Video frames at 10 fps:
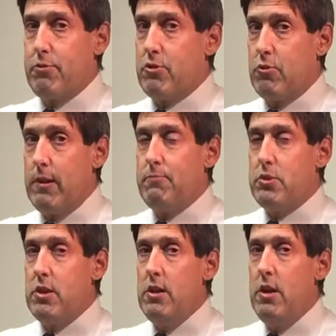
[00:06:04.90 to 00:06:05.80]

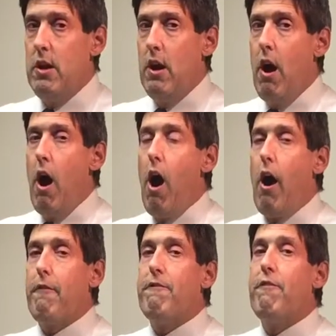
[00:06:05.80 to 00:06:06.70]
prescription,
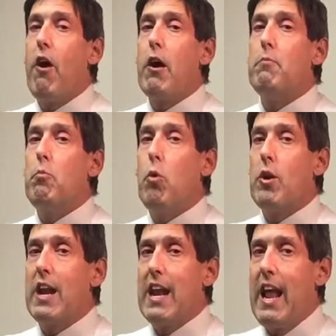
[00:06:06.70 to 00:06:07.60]
are far
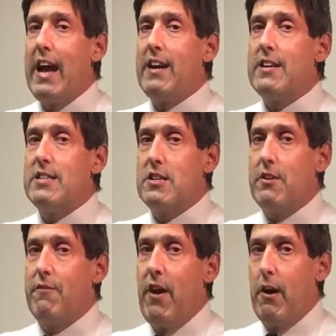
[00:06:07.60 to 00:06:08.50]
more likely to
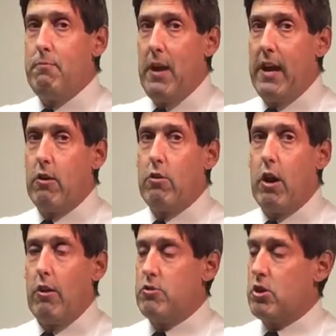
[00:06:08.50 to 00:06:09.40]
develop angle
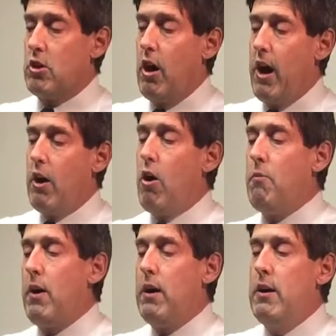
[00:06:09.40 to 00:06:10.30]
closure
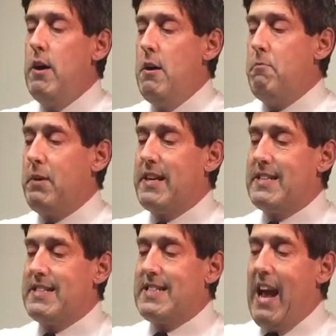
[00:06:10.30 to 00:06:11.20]
glaucoma
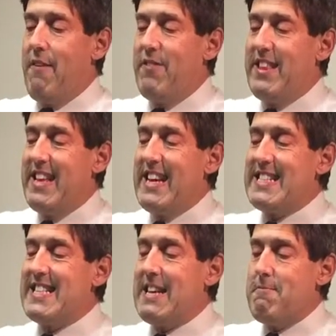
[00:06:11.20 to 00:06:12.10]
because everything
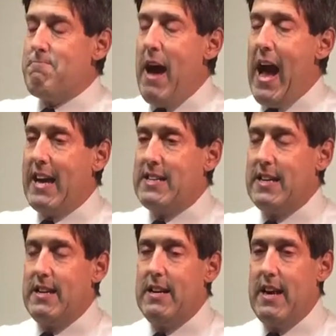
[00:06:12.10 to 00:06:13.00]
is
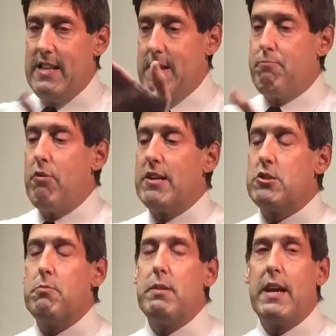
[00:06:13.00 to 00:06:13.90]
compacted and the
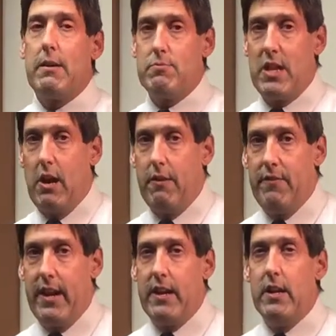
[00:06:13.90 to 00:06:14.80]
pressure becomes
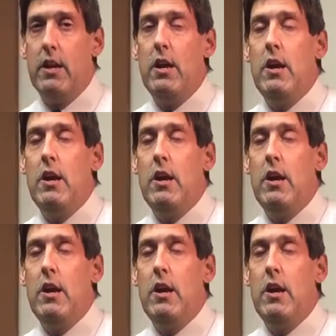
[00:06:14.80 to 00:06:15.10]
elevated.